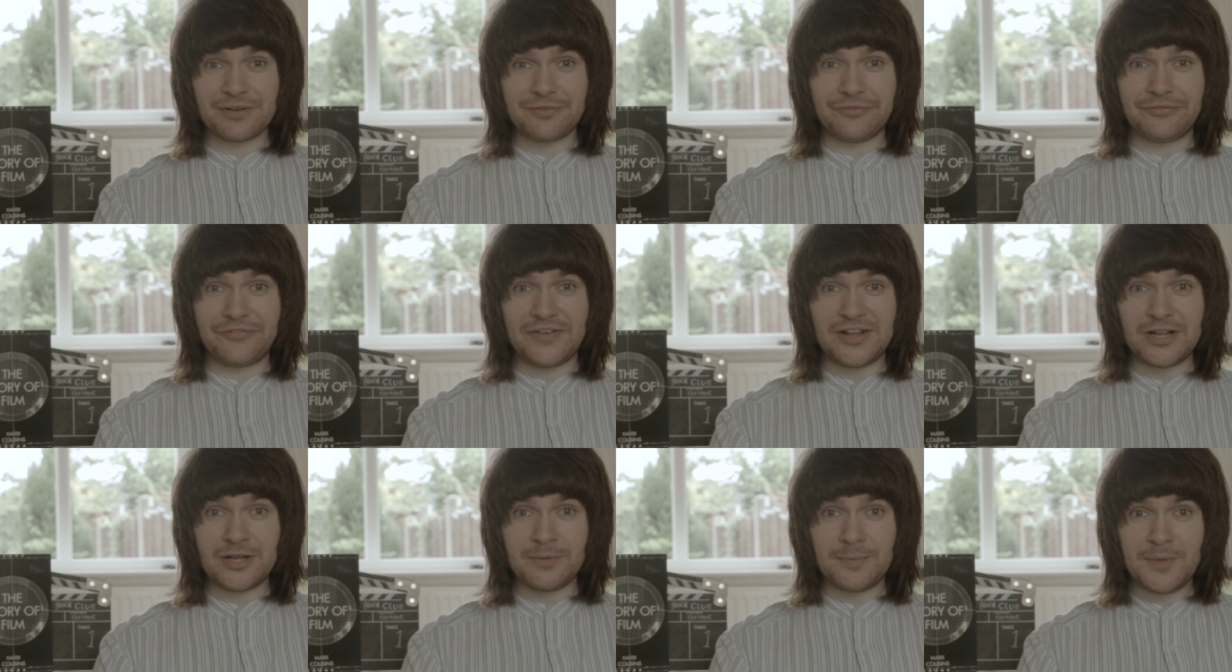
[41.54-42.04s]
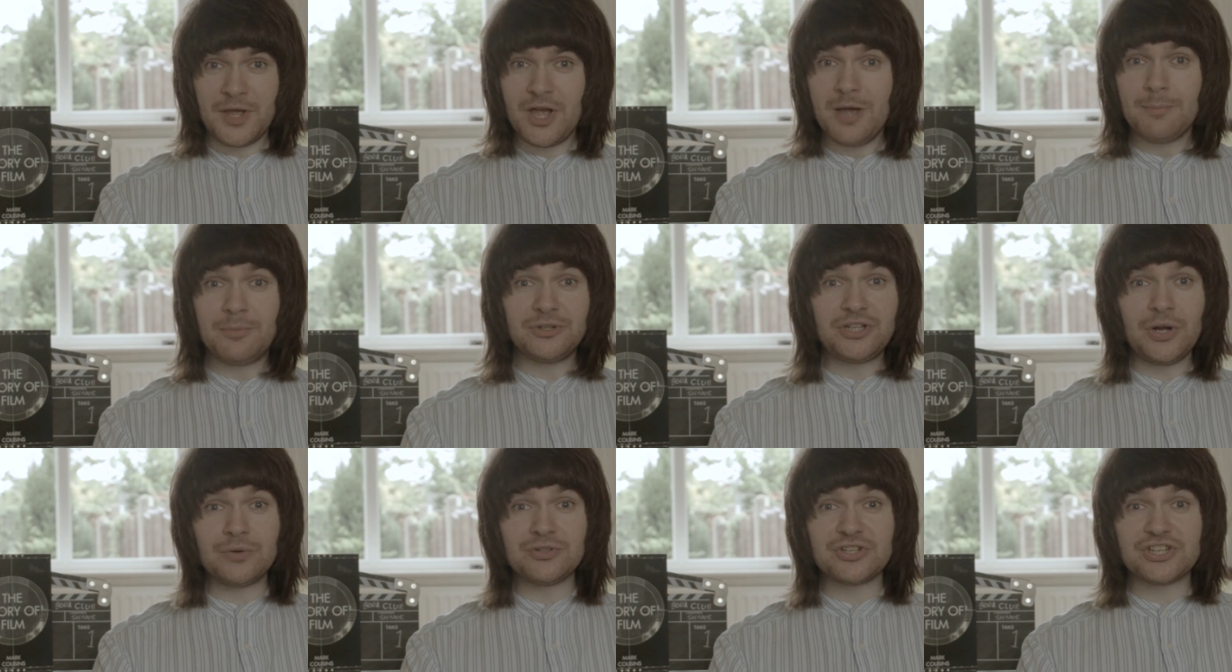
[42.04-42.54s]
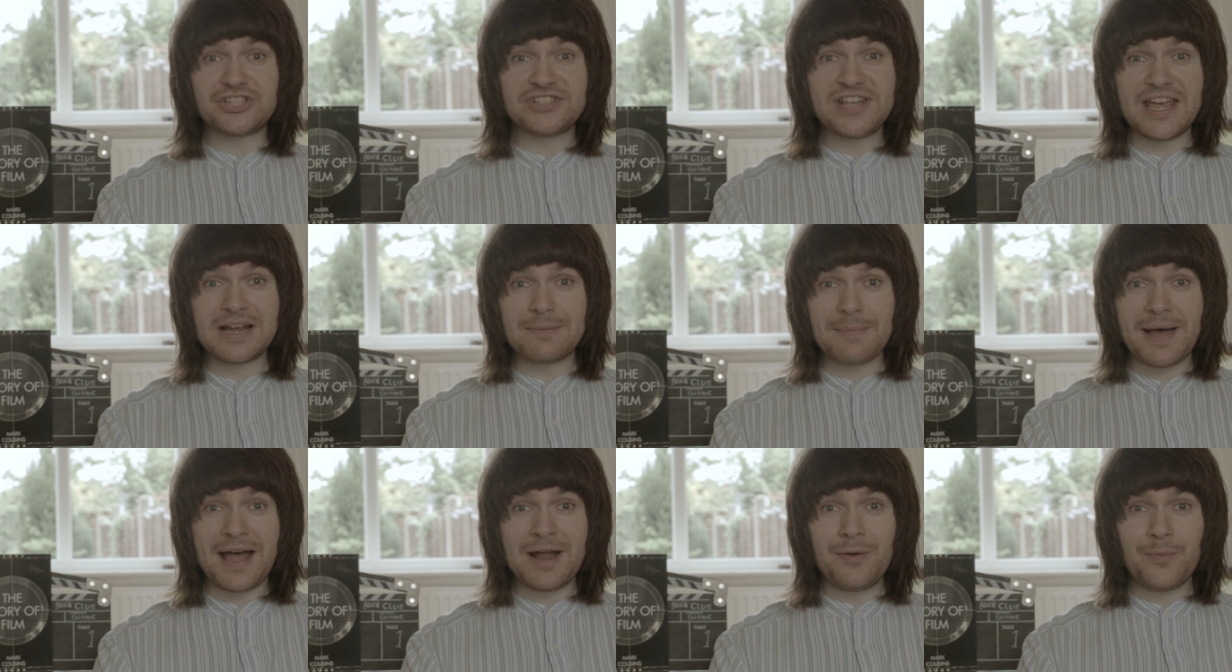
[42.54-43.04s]
on film, but don't just take
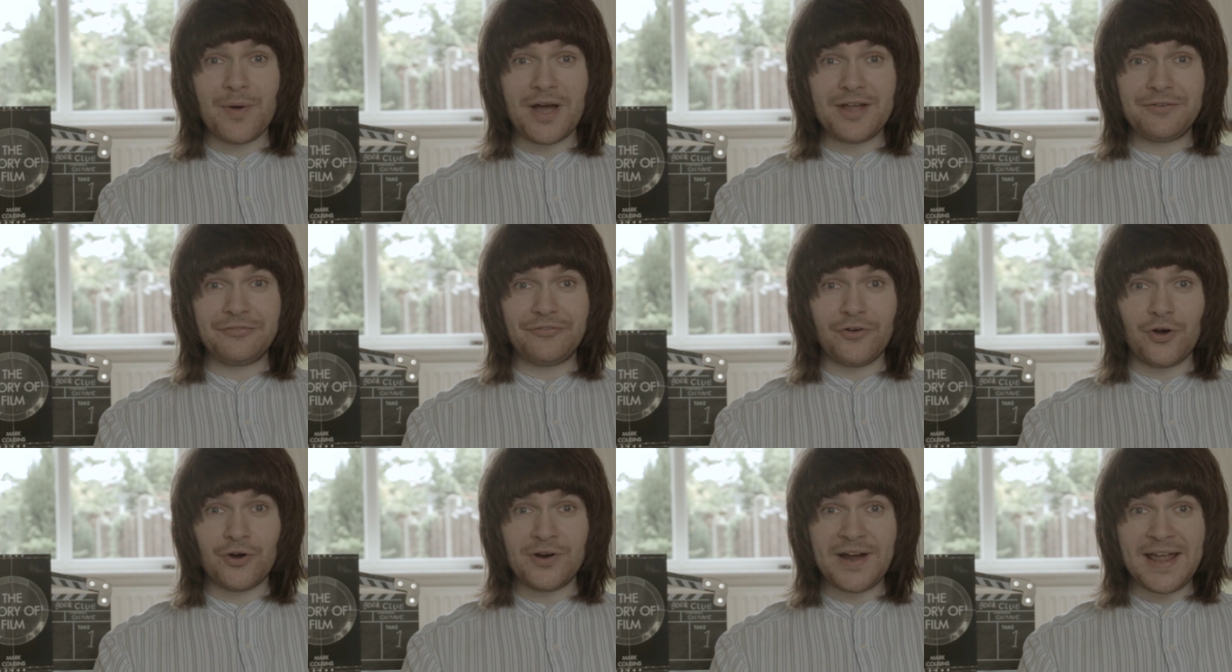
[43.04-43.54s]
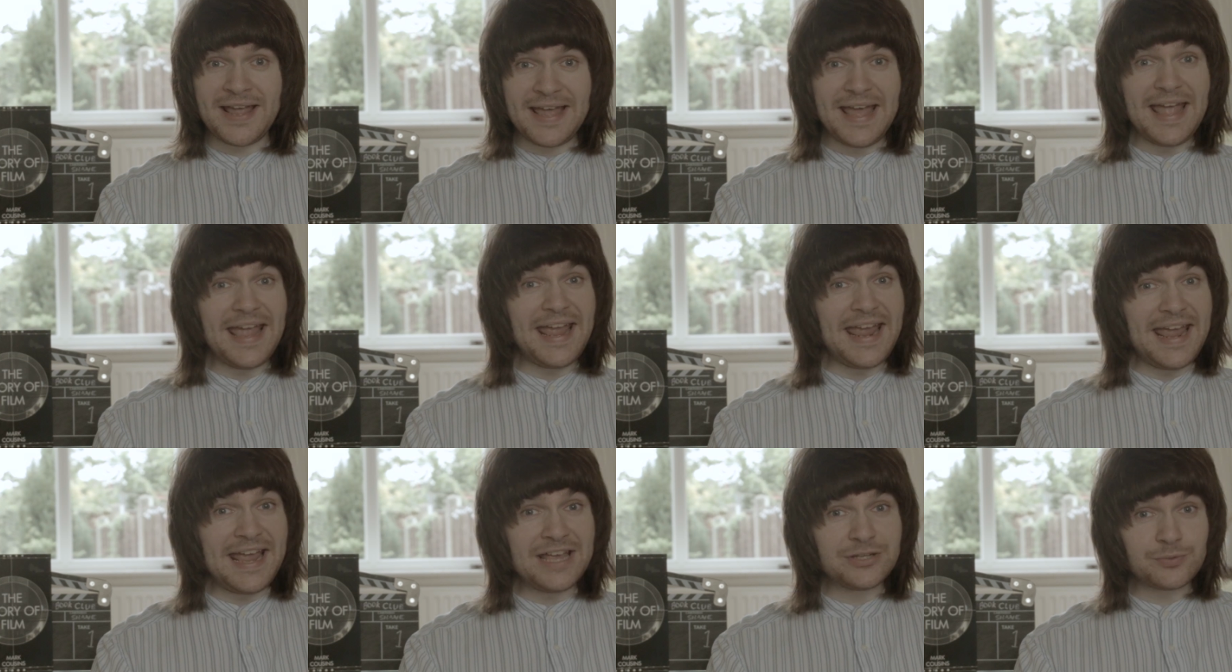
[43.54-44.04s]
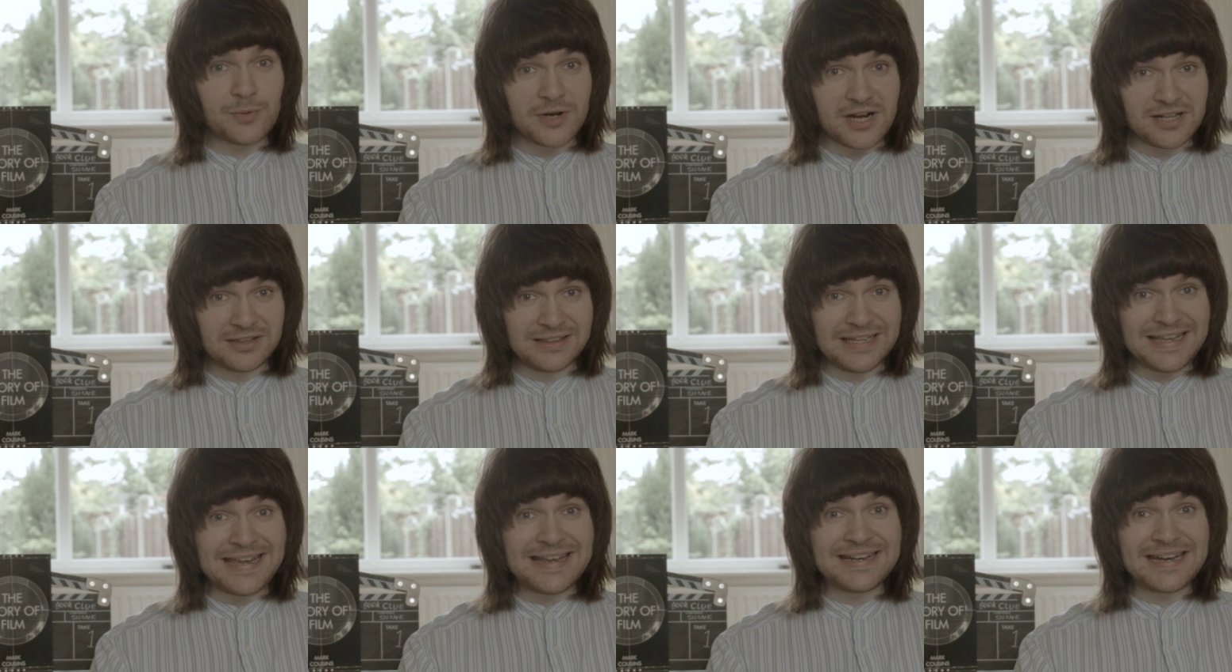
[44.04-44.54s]
my word for it. Here's what a
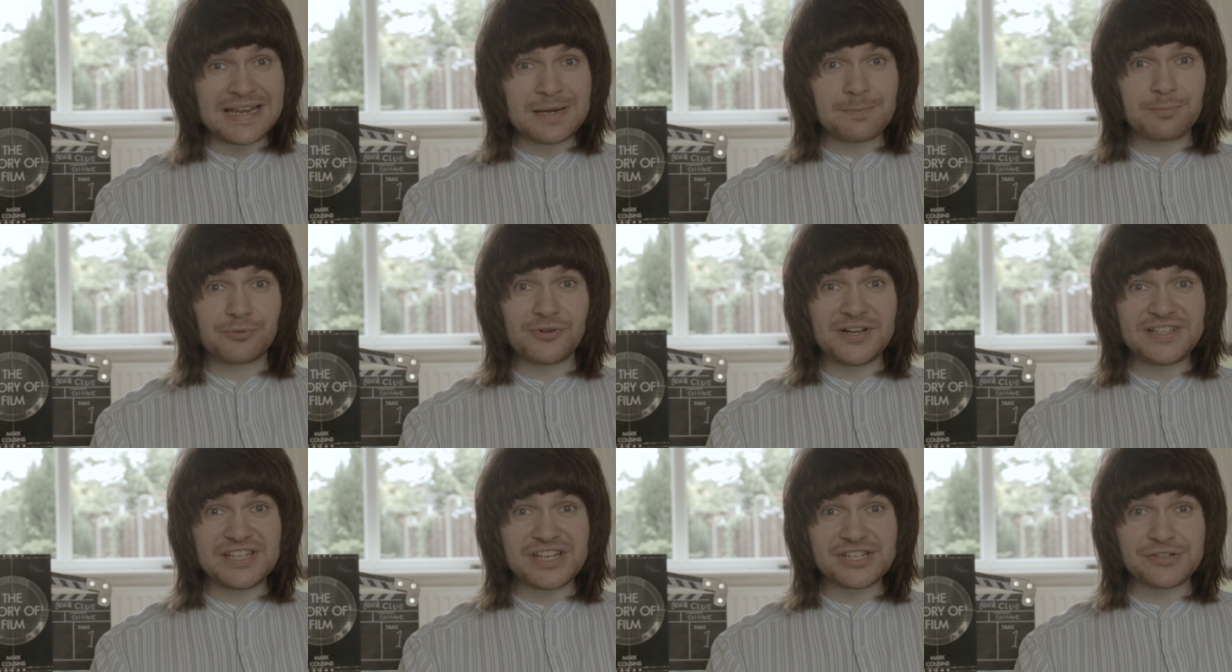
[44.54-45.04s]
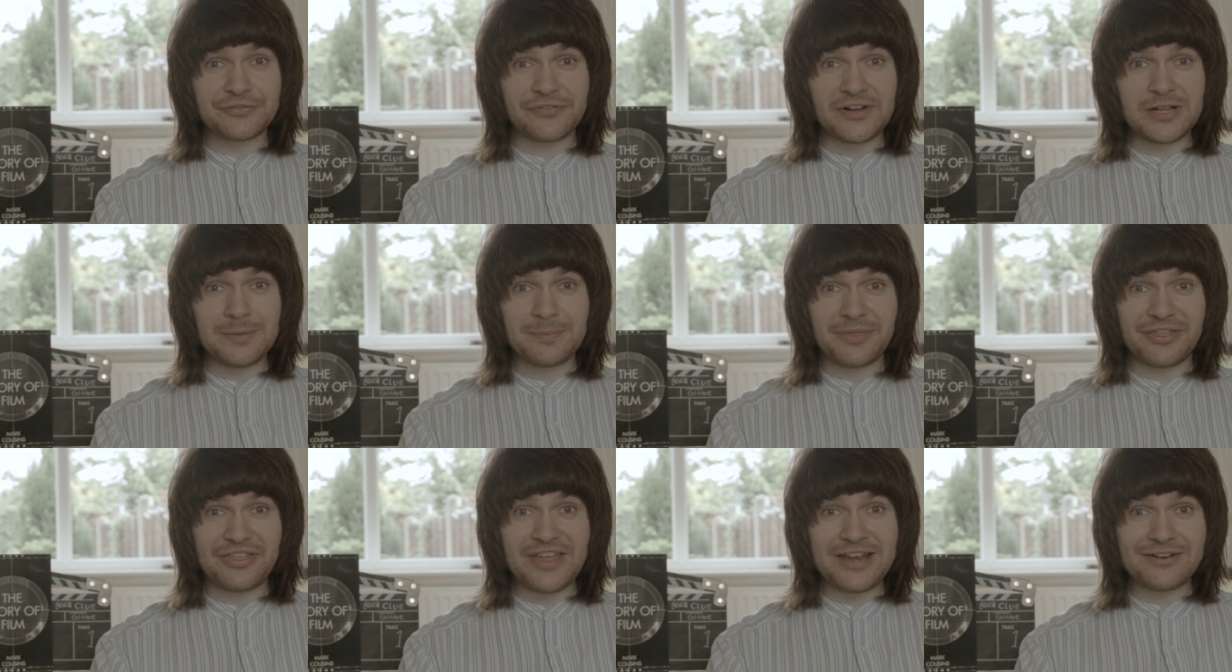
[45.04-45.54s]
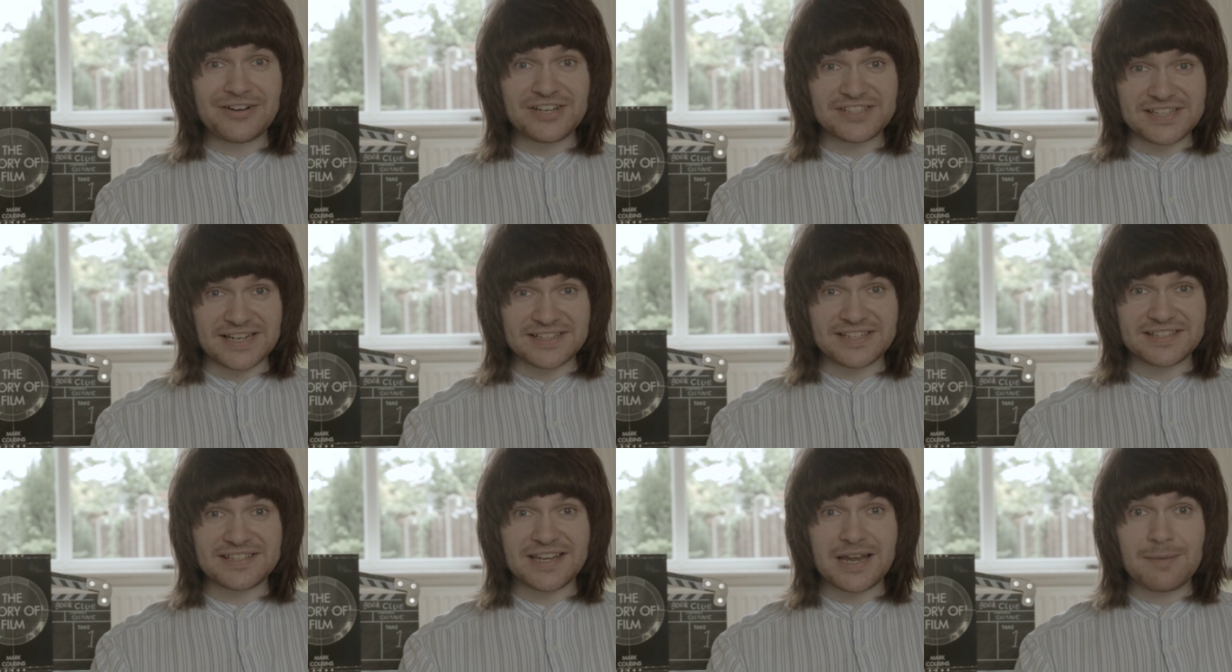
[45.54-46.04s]
leading British film theorist had
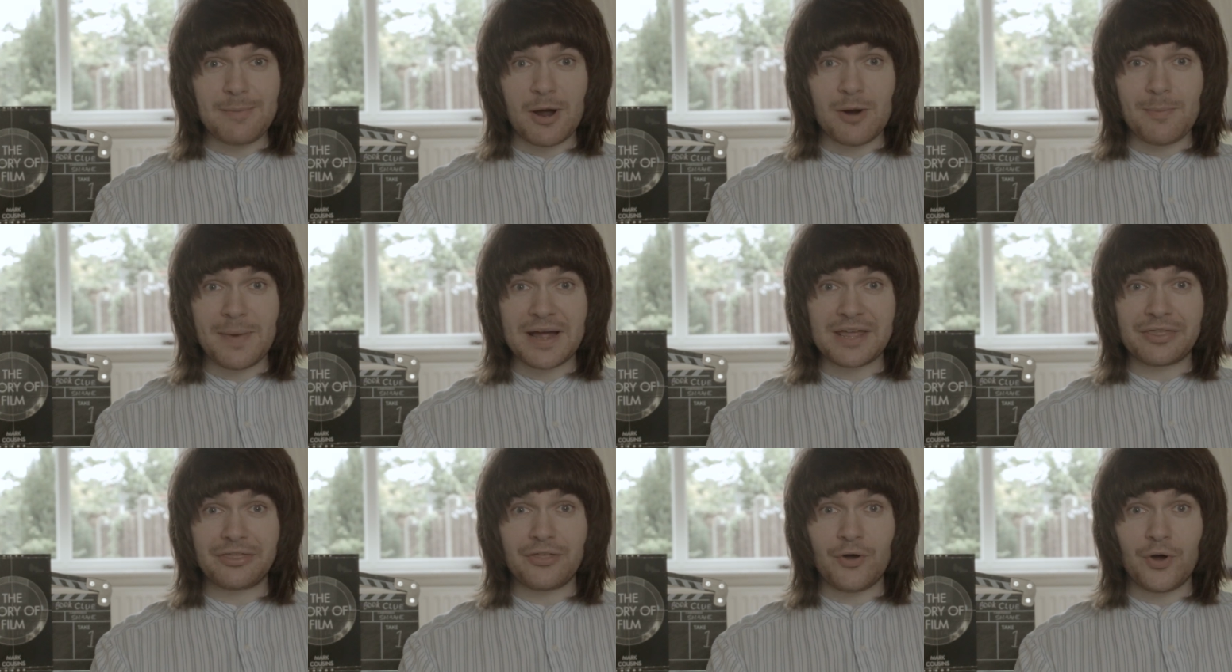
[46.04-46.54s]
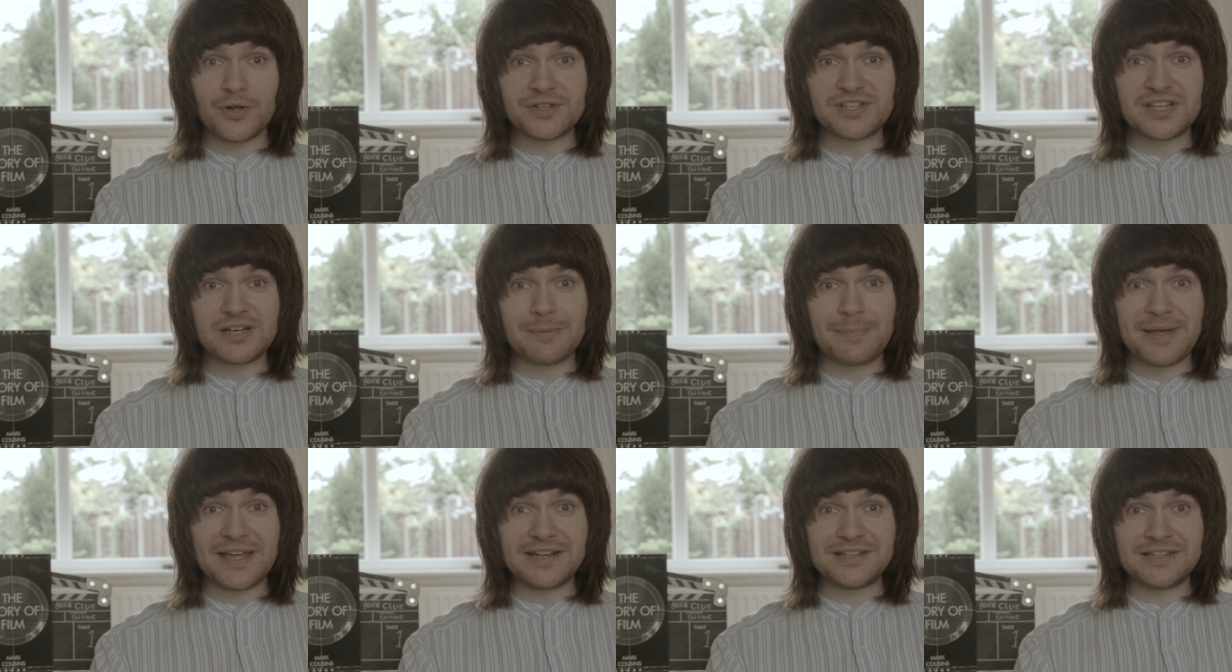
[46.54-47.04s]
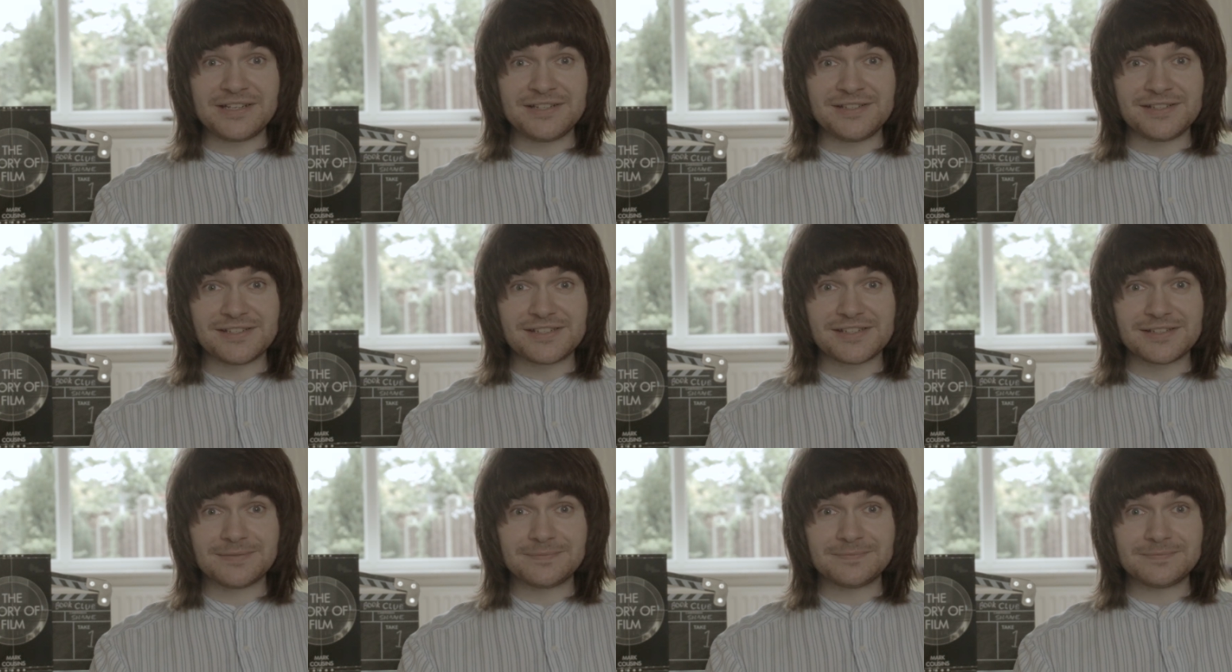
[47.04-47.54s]
to say about my thoughts and opinions.
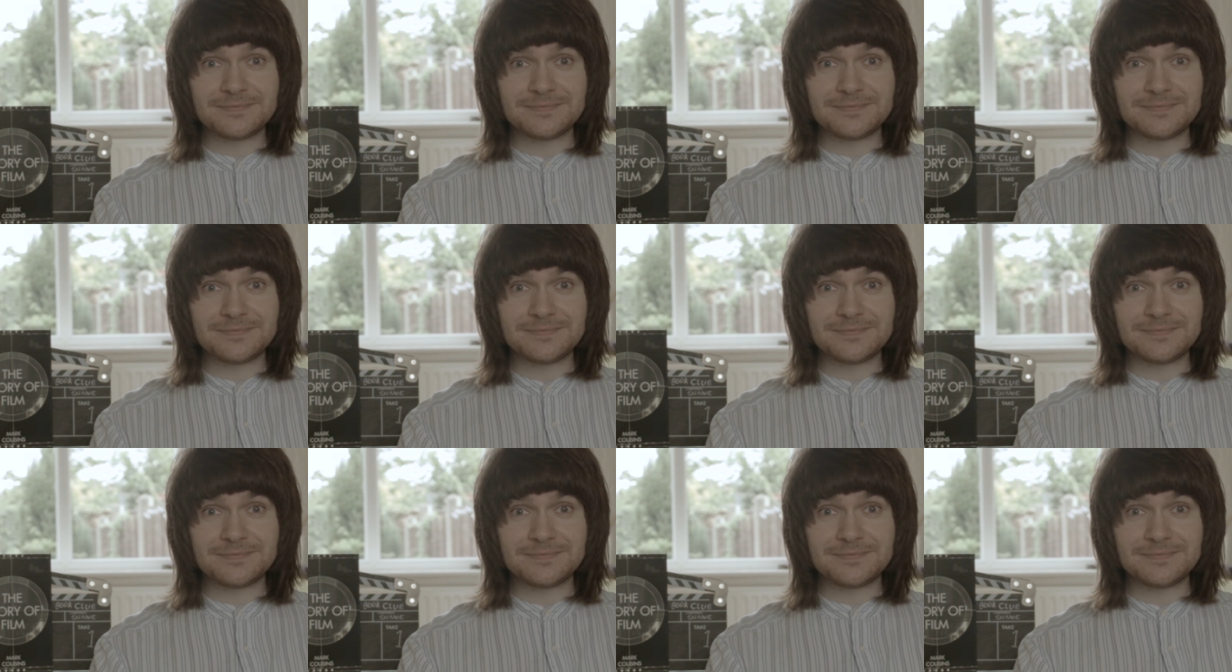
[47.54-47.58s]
